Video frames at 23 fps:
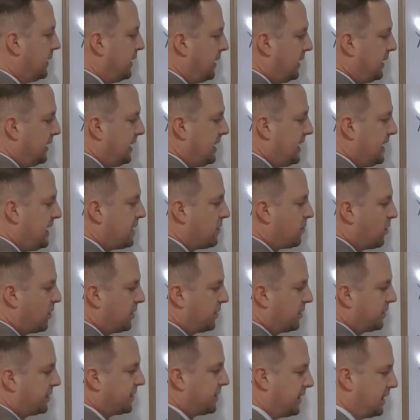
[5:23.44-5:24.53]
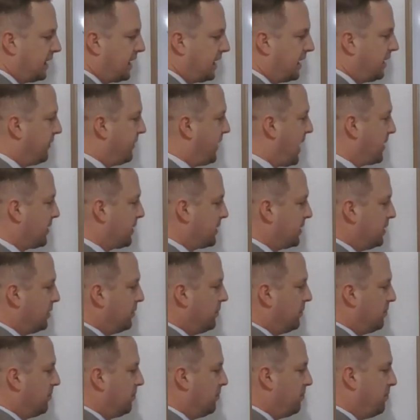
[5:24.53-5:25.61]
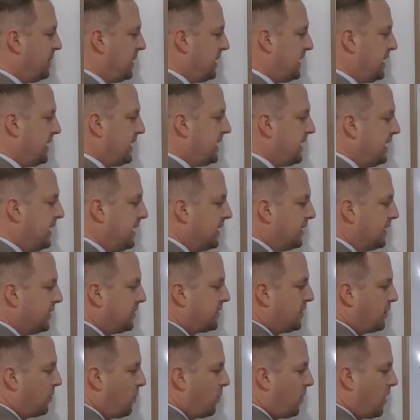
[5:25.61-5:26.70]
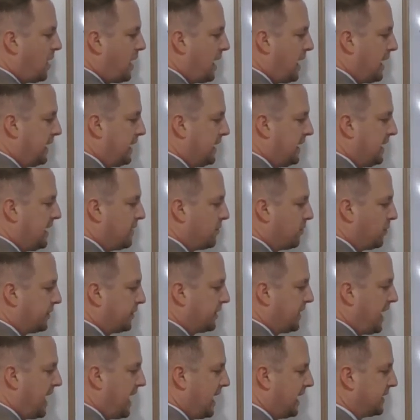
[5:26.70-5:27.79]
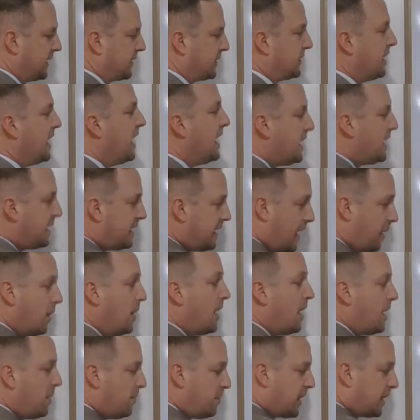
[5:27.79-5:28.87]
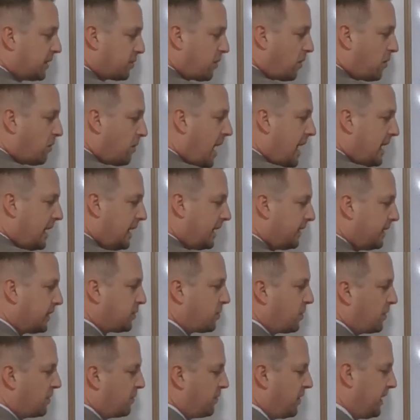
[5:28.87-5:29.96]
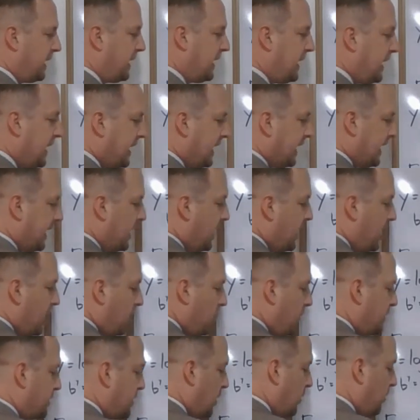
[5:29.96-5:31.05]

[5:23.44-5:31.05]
equals a value. b to the y equals x. Now, because we're writing this one with e, we don't